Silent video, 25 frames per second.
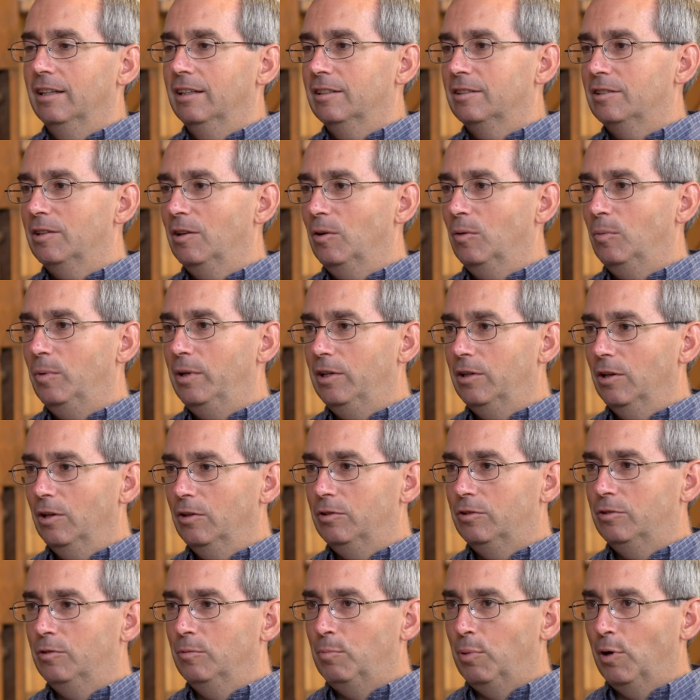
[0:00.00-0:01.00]
So we go
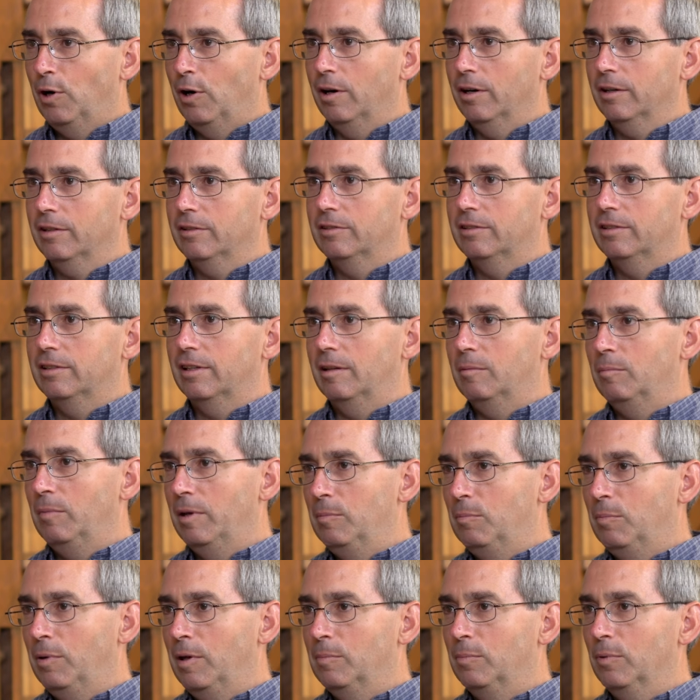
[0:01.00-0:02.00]
to parks and
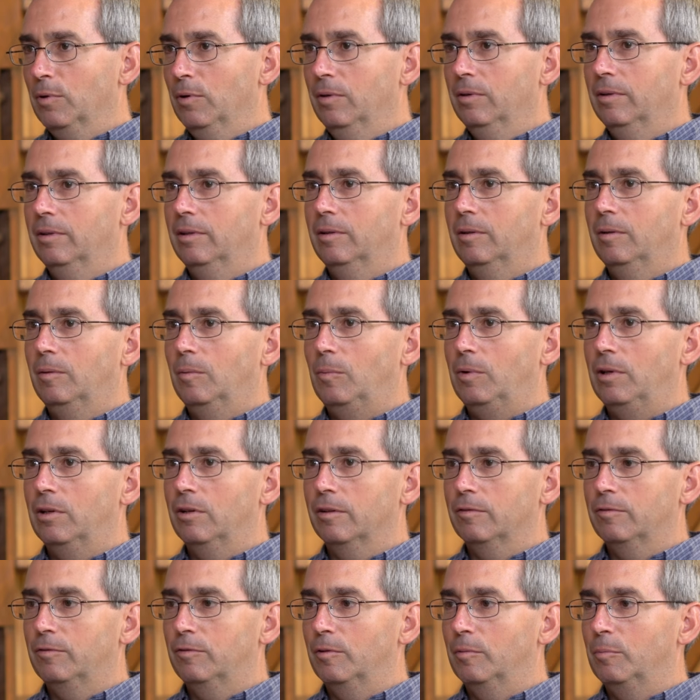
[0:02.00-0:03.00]
meet people. We
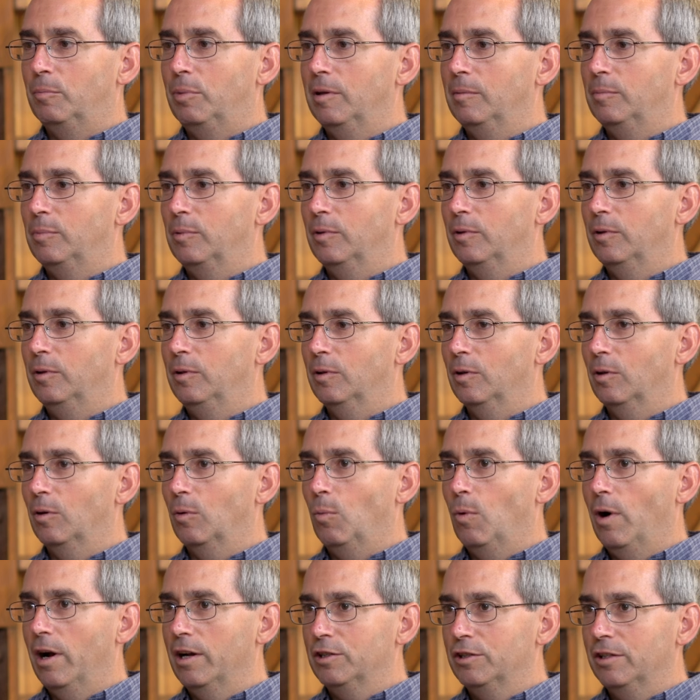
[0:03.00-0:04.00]
look for people who are
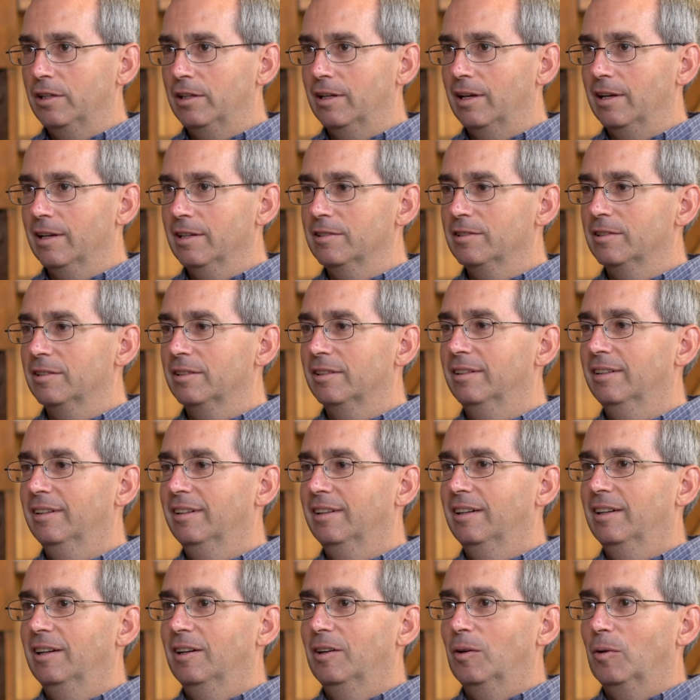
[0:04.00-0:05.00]
watching us
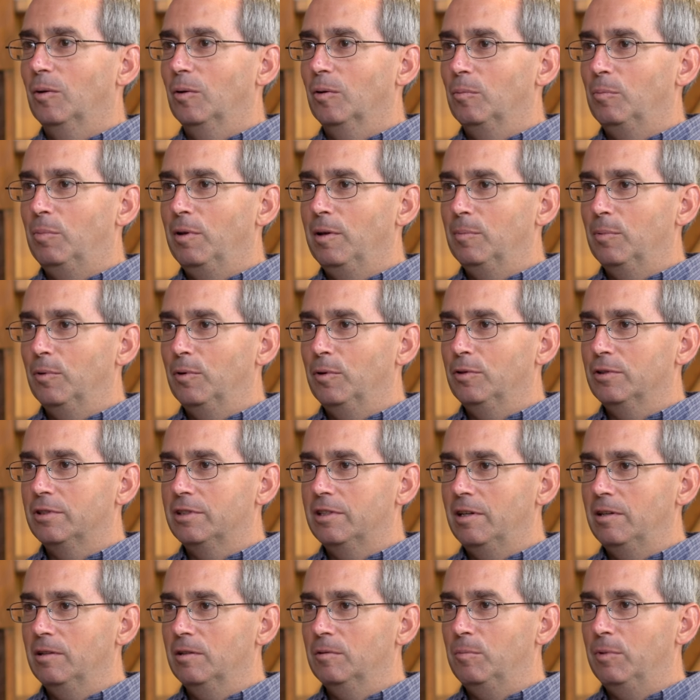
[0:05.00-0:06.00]
or people who
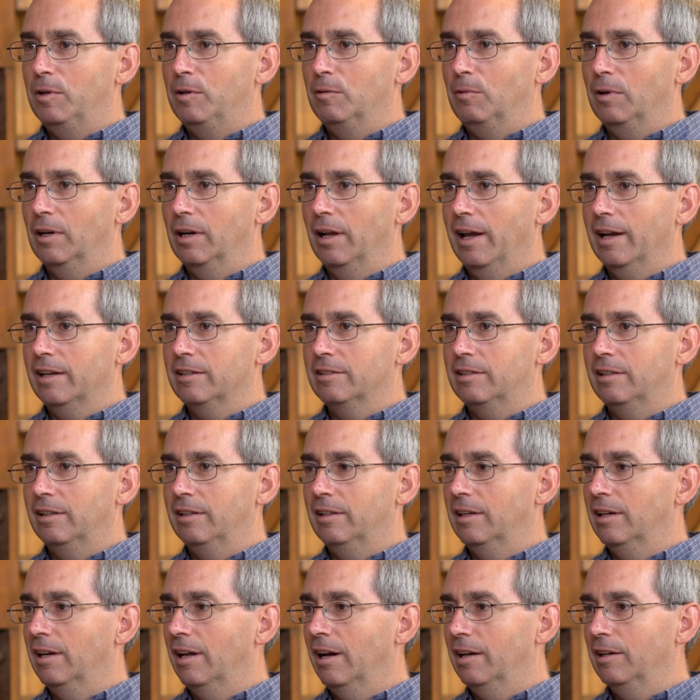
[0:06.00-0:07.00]
seem to be
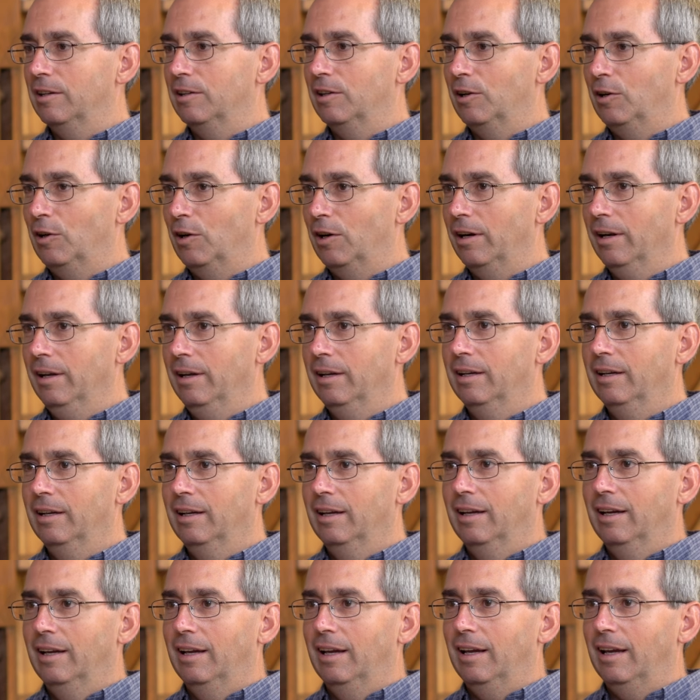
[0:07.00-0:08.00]
relaxing and not in a hurry.
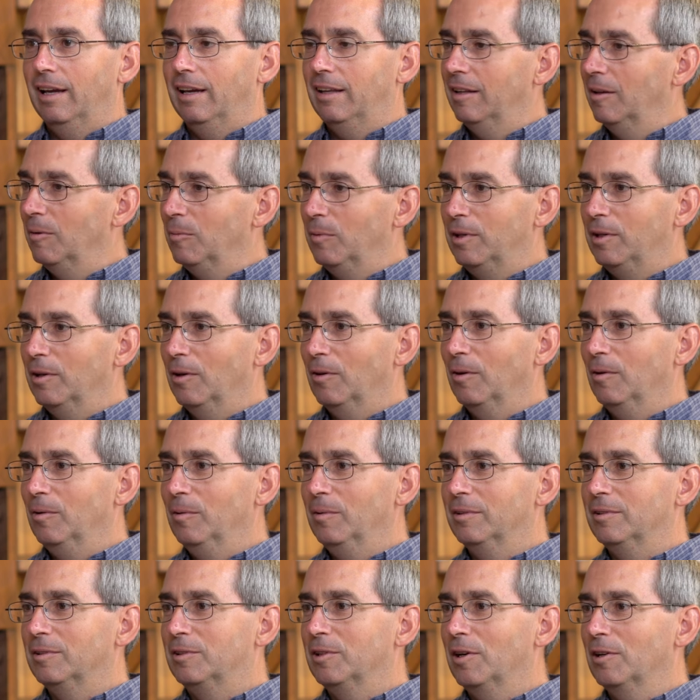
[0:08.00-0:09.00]
And then we go
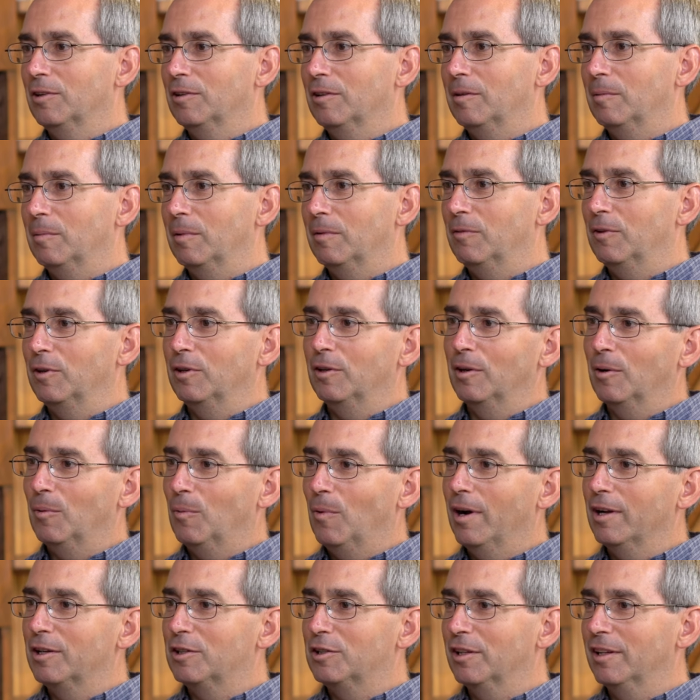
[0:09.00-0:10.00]
and talk to them. If they're going to
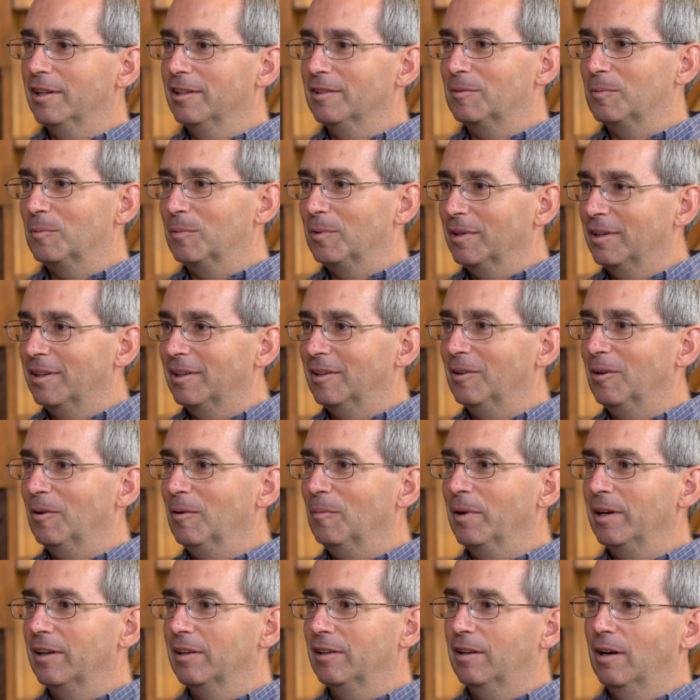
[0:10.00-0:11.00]
watch us, we're going to go
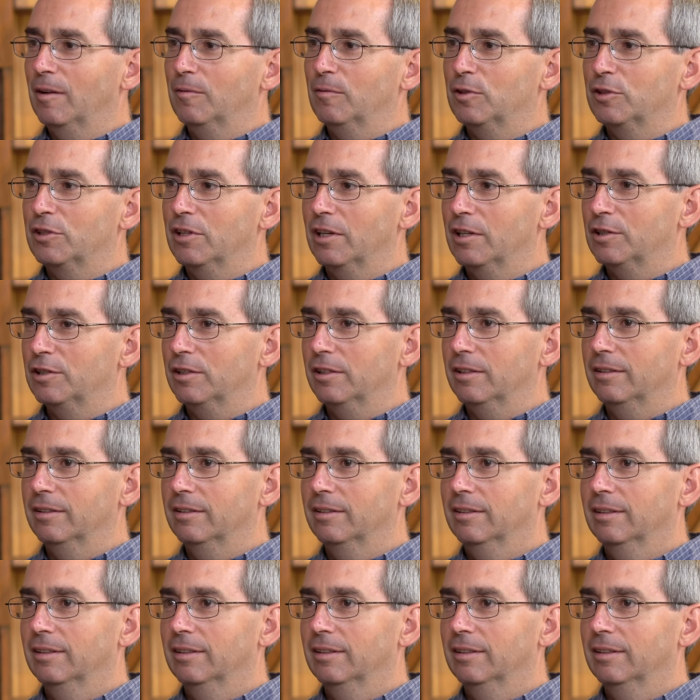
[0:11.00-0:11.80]
make a conversation.